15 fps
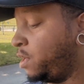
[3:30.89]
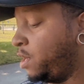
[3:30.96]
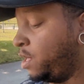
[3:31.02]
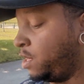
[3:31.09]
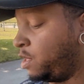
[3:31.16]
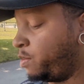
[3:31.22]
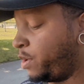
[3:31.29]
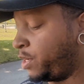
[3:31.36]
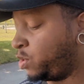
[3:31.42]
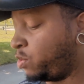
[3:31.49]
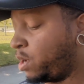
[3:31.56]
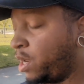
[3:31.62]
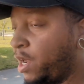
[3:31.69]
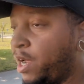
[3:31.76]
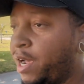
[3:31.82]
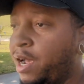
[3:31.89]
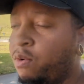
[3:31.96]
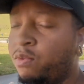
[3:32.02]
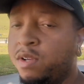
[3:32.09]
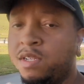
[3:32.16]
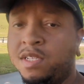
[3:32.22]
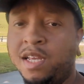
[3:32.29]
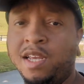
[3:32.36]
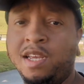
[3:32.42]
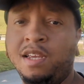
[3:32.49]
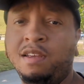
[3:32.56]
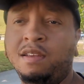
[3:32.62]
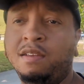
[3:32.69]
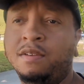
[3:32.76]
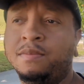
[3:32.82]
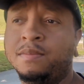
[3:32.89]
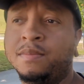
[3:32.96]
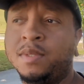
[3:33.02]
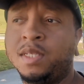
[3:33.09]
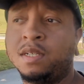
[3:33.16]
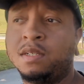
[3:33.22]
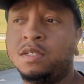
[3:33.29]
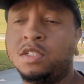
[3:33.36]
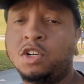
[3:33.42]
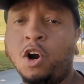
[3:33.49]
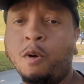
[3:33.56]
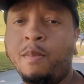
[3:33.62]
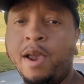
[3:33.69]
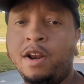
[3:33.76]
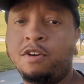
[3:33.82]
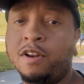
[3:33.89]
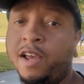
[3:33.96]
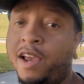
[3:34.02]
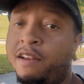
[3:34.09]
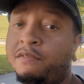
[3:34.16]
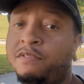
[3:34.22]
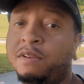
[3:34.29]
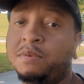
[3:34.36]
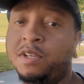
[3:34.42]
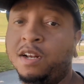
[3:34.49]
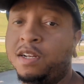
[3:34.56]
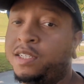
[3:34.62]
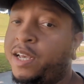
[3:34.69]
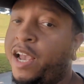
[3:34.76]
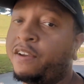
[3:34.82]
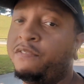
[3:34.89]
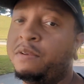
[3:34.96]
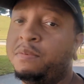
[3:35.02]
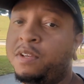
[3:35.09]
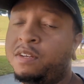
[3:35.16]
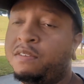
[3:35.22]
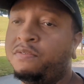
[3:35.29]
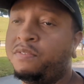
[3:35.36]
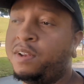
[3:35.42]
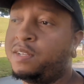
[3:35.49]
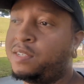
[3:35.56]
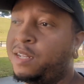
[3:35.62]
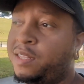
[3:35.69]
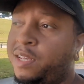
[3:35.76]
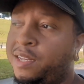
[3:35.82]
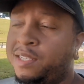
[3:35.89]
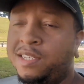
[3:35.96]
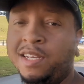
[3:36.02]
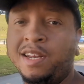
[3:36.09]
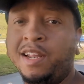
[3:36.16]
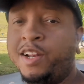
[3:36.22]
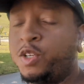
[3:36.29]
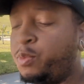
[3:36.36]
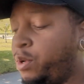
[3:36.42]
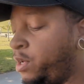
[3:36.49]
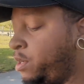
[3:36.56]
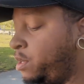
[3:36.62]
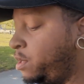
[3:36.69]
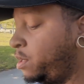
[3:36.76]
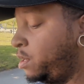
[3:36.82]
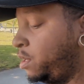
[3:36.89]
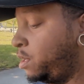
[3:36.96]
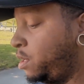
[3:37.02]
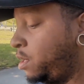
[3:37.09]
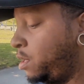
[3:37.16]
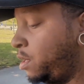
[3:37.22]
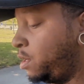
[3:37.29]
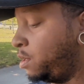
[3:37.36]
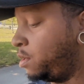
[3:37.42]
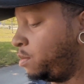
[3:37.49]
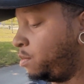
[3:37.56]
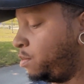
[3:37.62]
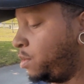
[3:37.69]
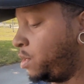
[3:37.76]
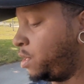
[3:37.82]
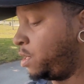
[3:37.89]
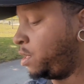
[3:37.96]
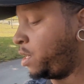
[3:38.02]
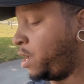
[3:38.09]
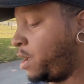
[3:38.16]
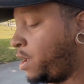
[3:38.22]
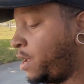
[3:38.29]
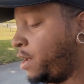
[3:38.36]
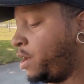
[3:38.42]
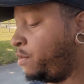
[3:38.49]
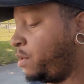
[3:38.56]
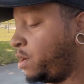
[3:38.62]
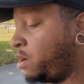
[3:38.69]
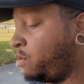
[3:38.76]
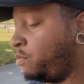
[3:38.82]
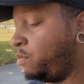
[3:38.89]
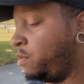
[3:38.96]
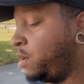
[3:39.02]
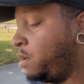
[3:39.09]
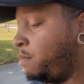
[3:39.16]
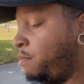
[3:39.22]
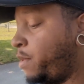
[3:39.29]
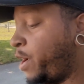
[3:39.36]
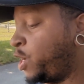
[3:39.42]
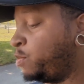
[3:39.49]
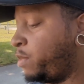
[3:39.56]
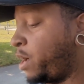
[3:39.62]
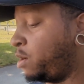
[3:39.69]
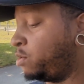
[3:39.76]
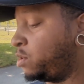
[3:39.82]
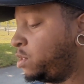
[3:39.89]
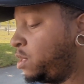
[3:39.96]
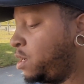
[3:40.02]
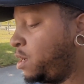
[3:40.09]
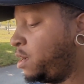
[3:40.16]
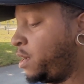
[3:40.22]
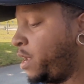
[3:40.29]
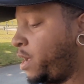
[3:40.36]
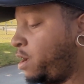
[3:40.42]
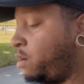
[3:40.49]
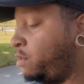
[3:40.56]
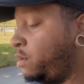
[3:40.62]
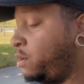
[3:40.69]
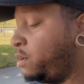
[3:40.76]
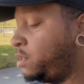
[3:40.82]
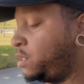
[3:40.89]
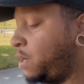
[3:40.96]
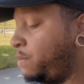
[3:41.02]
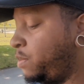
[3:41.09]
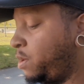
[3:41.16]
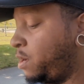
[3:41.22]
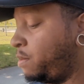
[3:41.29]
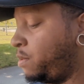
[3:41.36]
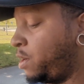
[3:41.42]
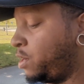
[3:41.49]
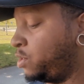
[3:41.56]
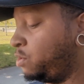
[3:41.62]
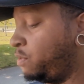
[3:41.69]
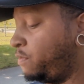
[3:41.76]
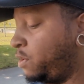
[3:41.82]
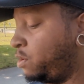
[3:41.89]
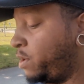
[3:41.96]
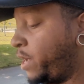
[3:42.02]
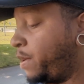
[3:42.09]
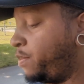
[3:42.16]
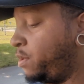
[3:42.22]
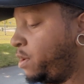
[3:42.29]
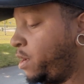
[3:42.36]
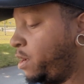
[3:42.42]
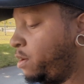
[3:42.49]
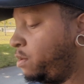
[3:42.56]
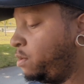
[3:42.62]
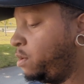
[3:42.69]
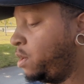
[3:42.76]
The best one I got was a Charmander that had 15 attack, 15 defense, I think 10 HP. But yeah, and there we go. Max battle's done. Now, there is something I'm not sure if it'll happen now.